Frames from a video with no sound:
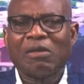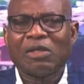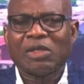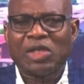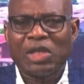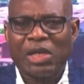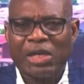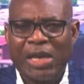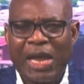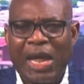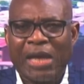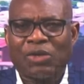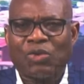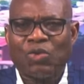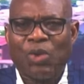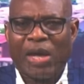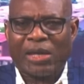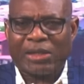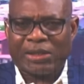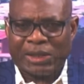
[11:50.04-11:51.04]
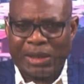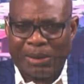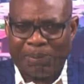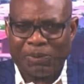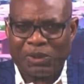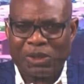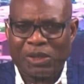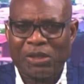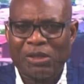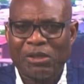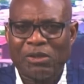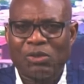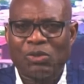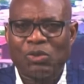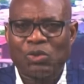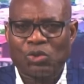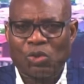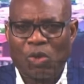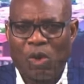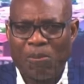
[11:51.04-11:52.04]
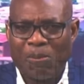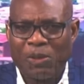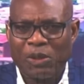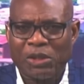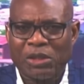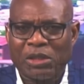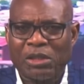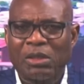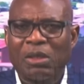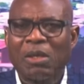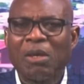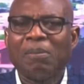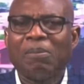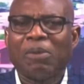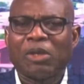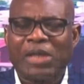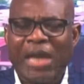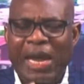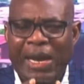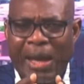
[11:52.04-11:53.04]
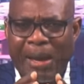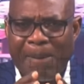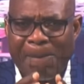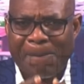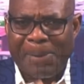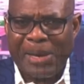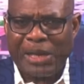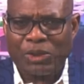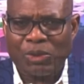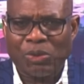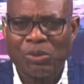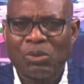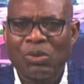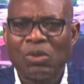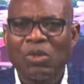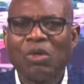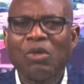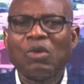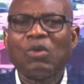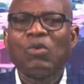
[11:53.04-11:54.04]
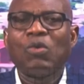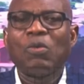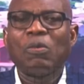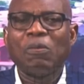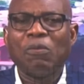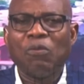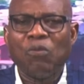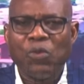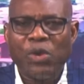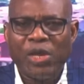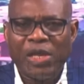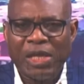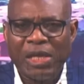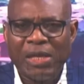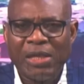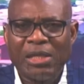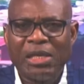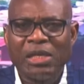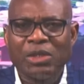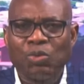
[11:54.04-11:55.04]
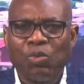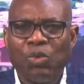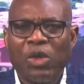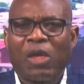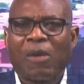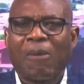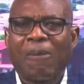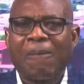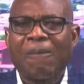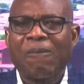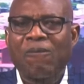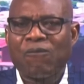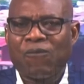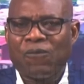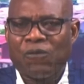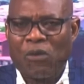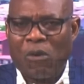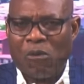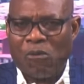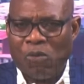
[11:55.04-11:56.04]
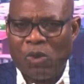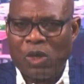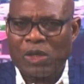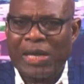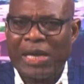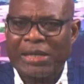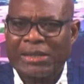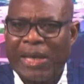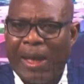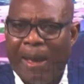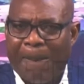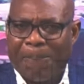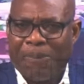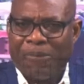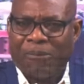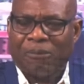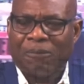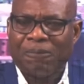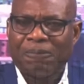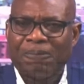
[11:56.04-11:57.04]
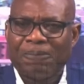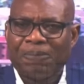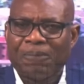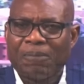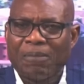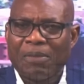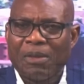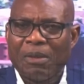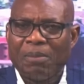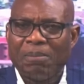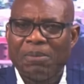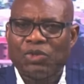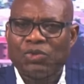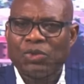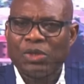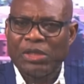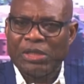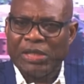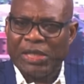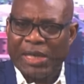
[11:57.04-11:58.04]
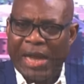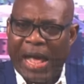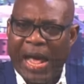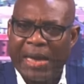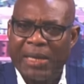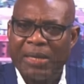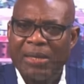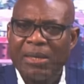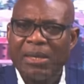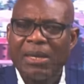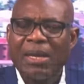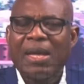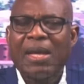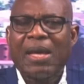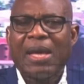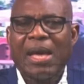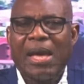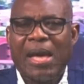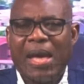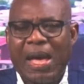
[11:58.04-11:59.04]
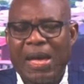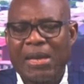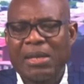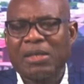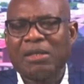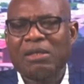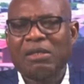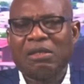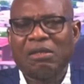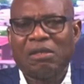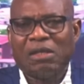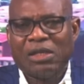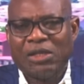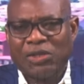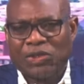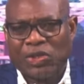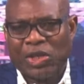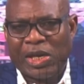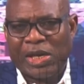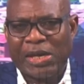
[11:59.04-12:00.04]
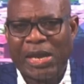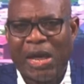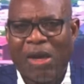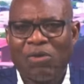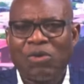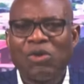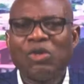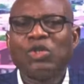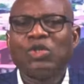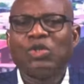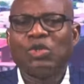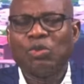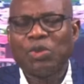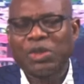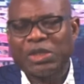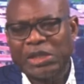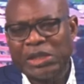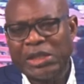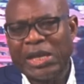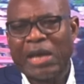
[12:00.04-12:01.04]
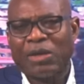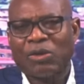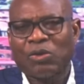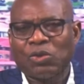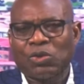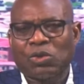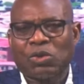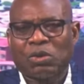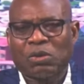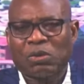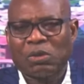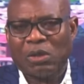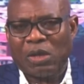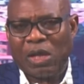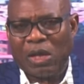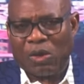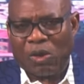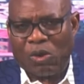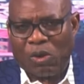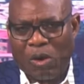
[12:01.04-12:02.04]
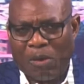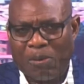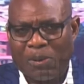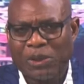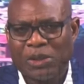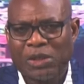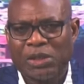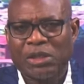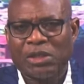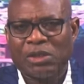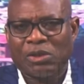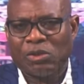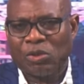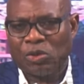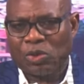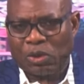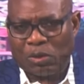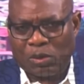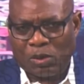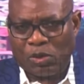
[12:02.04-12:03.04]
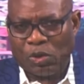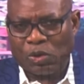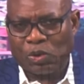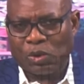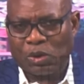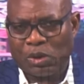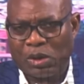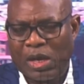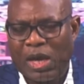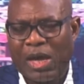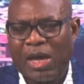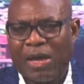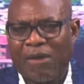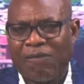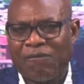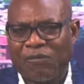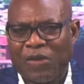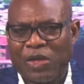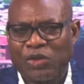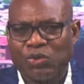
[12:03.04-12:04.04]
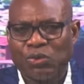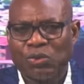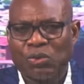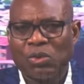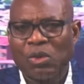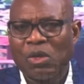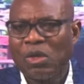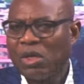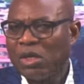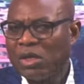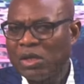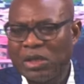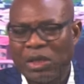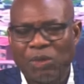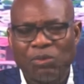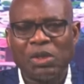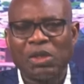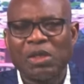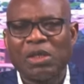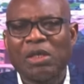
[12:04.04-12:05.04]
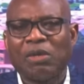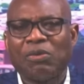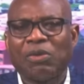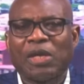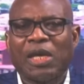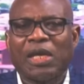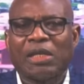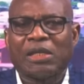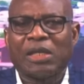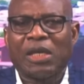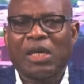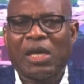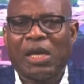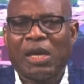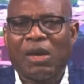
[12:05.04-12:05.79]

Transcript: trader to accept those commodities. But I can bet you, within this week, from what has happened between Iran and Israel now, you will see that those commodities, those vessels, they will get